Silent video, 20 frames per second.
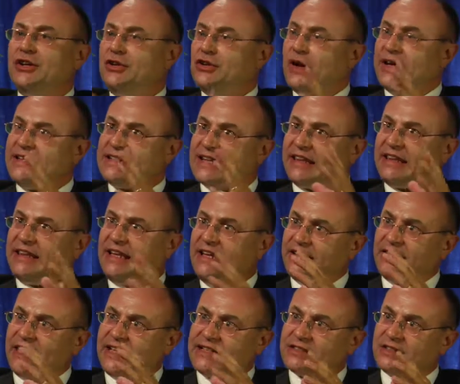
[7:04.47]
You know, and I think
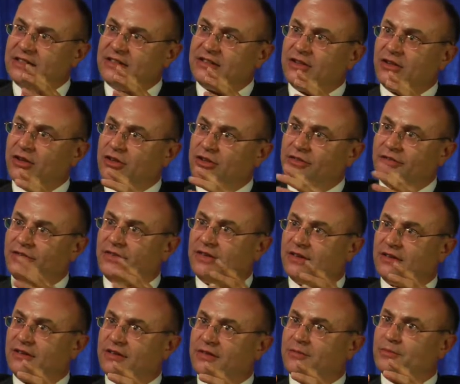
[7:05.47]
there is a lot of
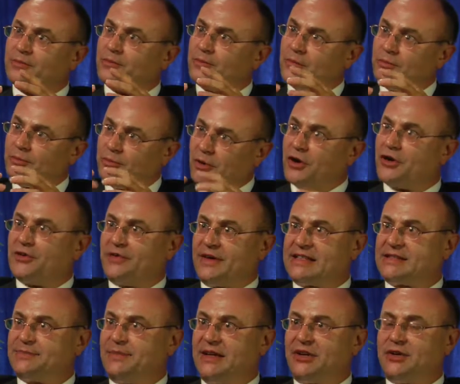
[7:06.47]

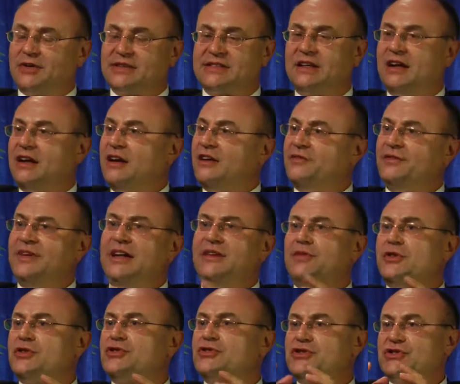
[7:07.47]
progress because we
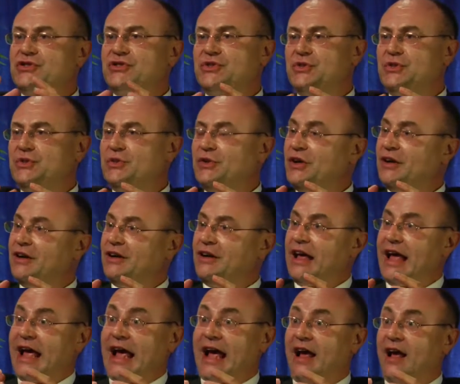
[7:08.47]
were so
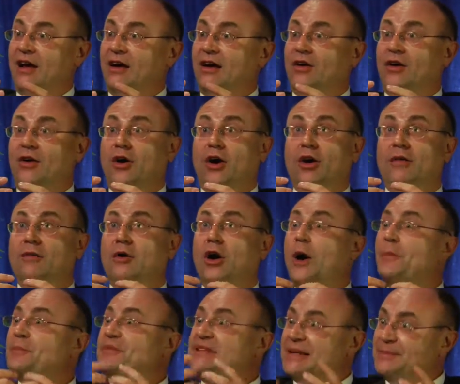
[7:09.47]

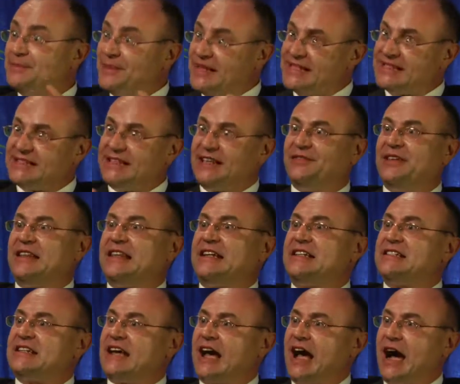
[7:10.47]
optimistic with a
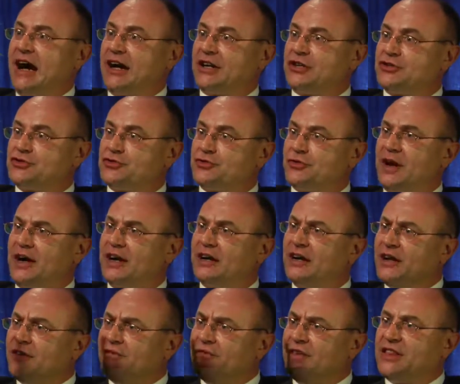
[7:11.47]
targeted drug
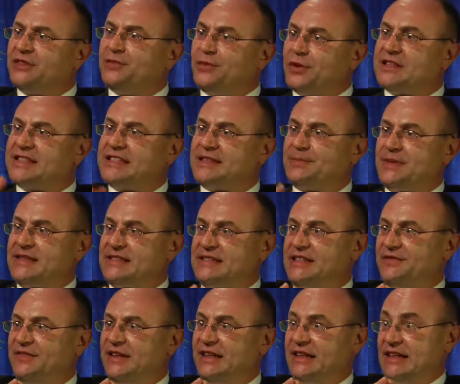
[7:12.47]
with one
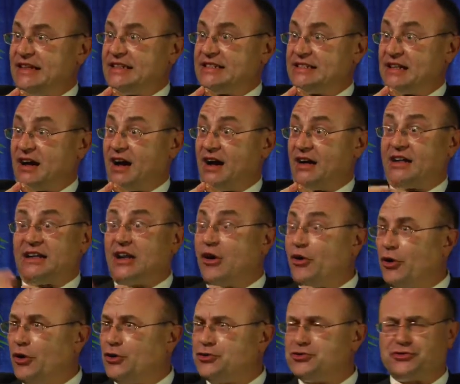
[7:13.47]
specific target,
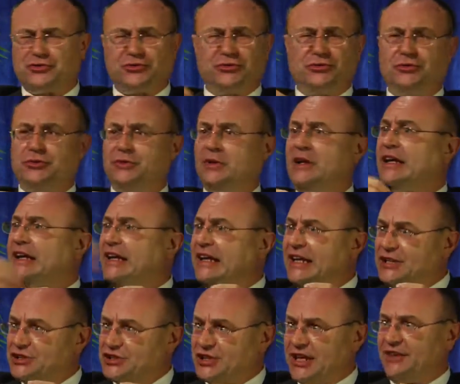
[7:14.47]
HER2,
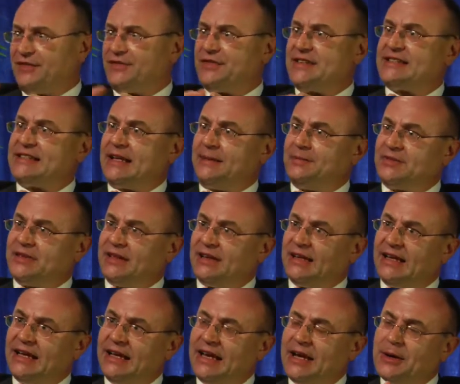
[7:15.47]
EGF receptor.
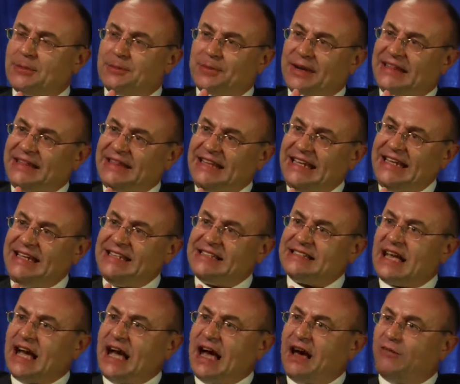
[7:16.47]
But these
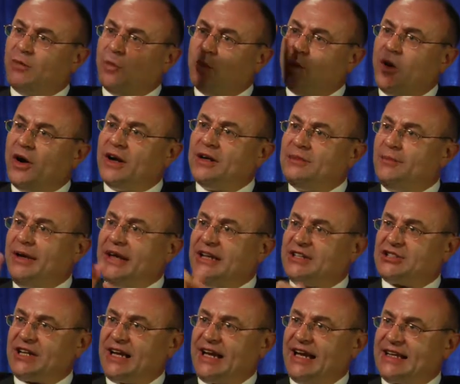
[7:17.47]
are one
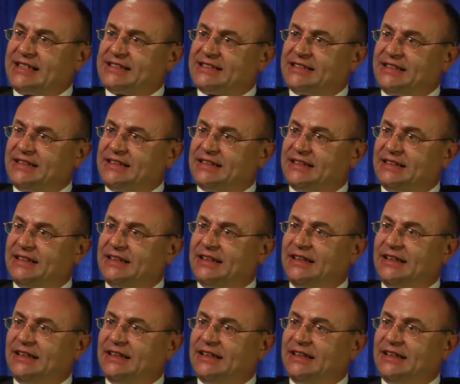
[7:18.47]
major exit.